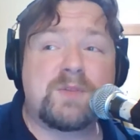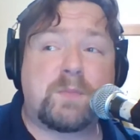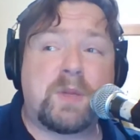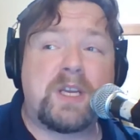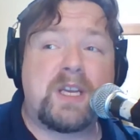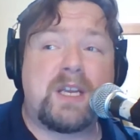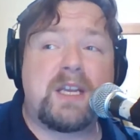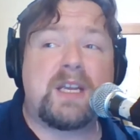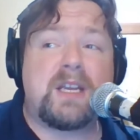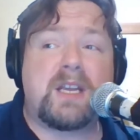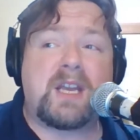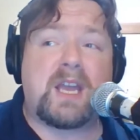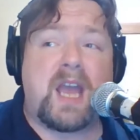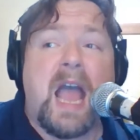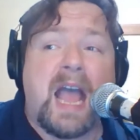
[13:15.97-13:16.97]
is bleak,
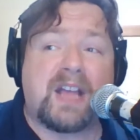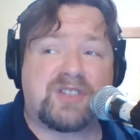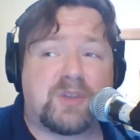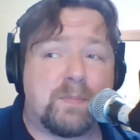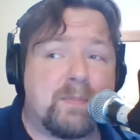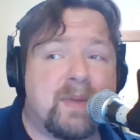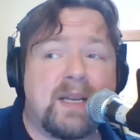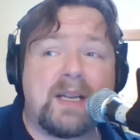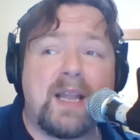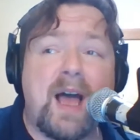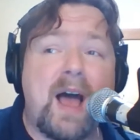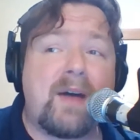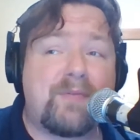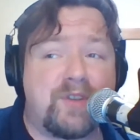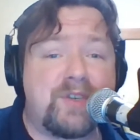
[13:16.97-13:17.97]
it's the middle
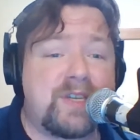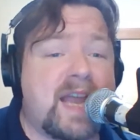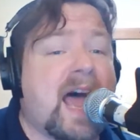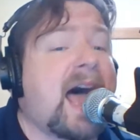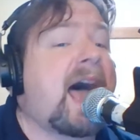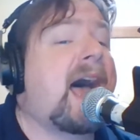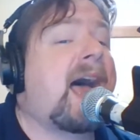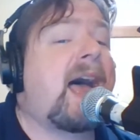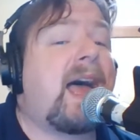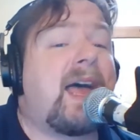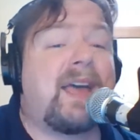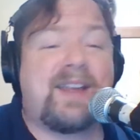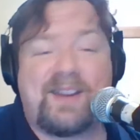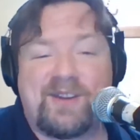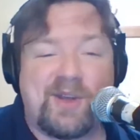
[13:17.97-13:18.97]
of the
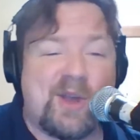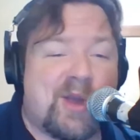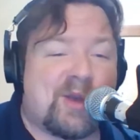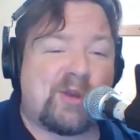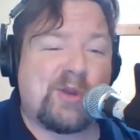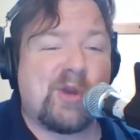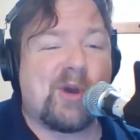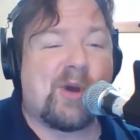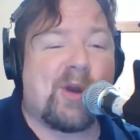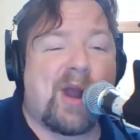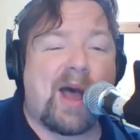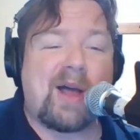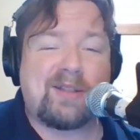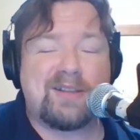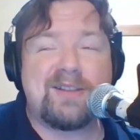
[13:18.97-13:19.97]
night. You're
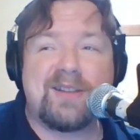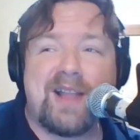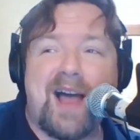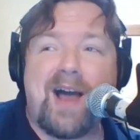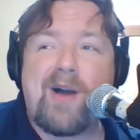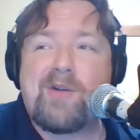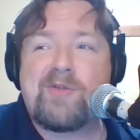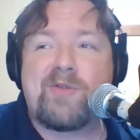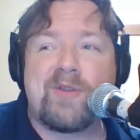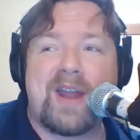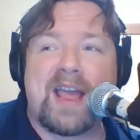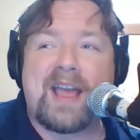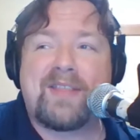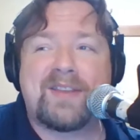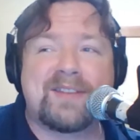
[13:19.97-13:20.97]
all alone
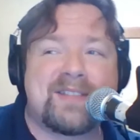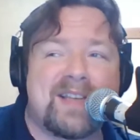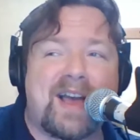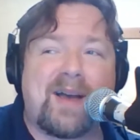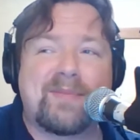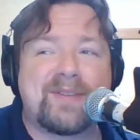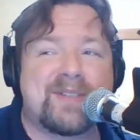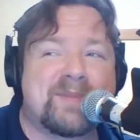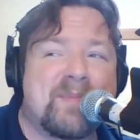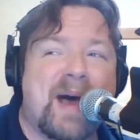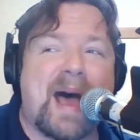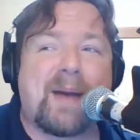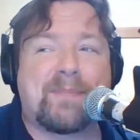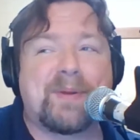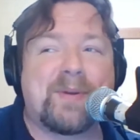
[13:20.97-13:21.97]
and the dummies
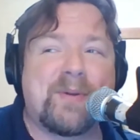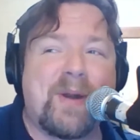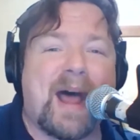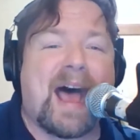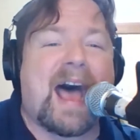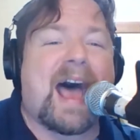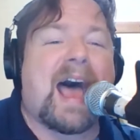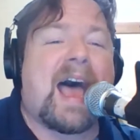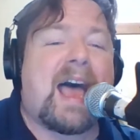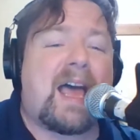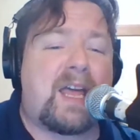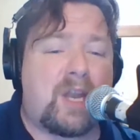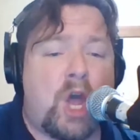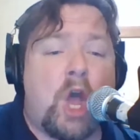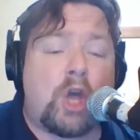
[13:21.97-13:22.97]
might be
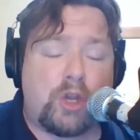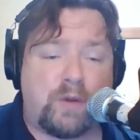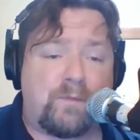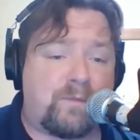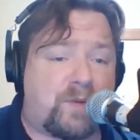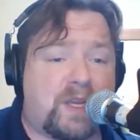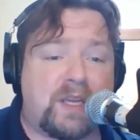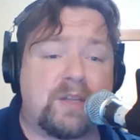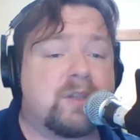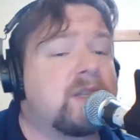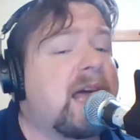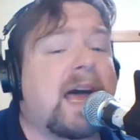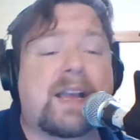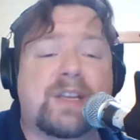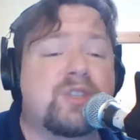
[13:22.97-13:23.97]
right. You
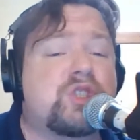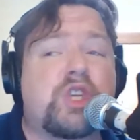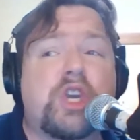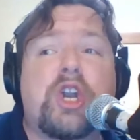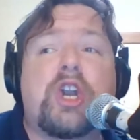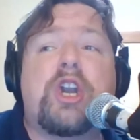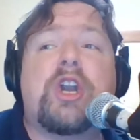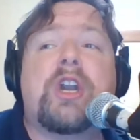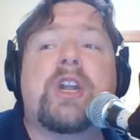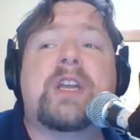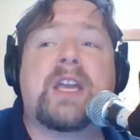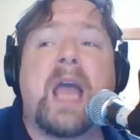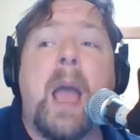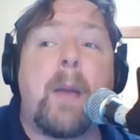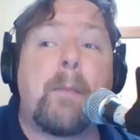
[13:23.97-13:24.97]
feel like a jerk,
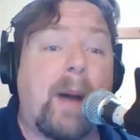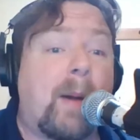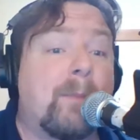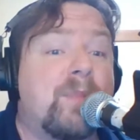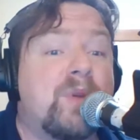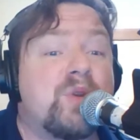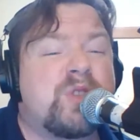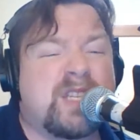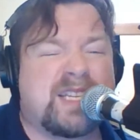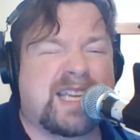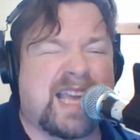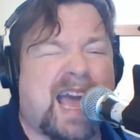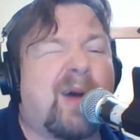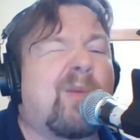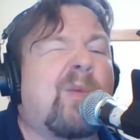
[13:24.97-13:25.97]
my
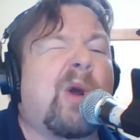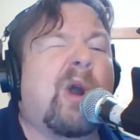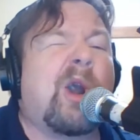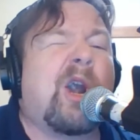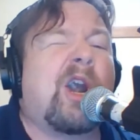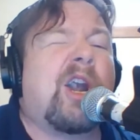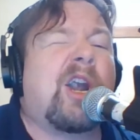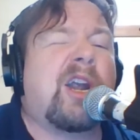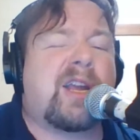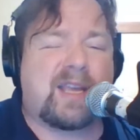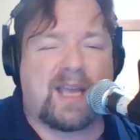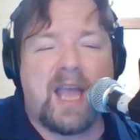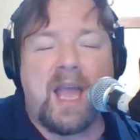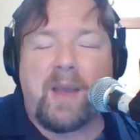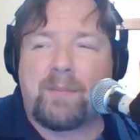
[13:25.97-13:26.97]
music at work,
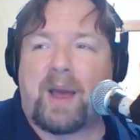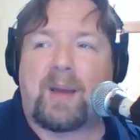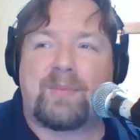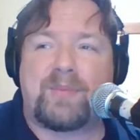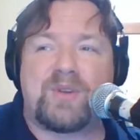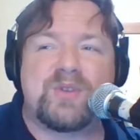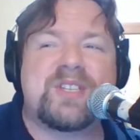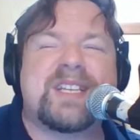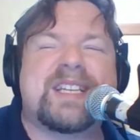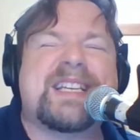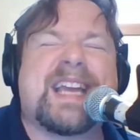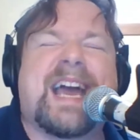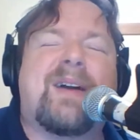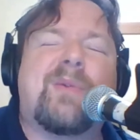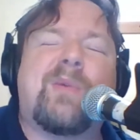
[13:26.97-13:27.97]
my music
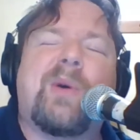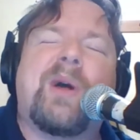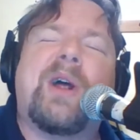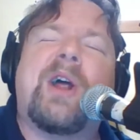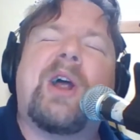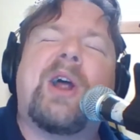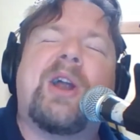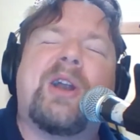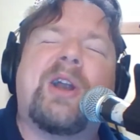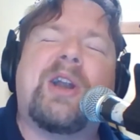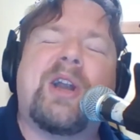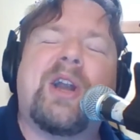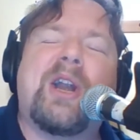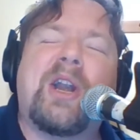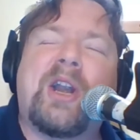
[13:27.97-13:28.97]
at
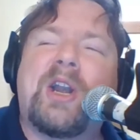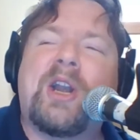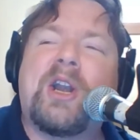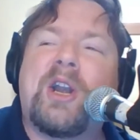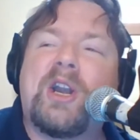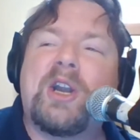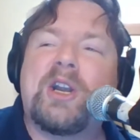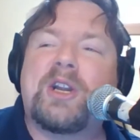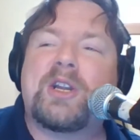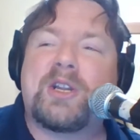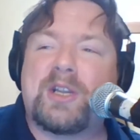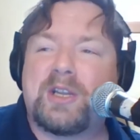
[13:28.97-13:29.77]
work.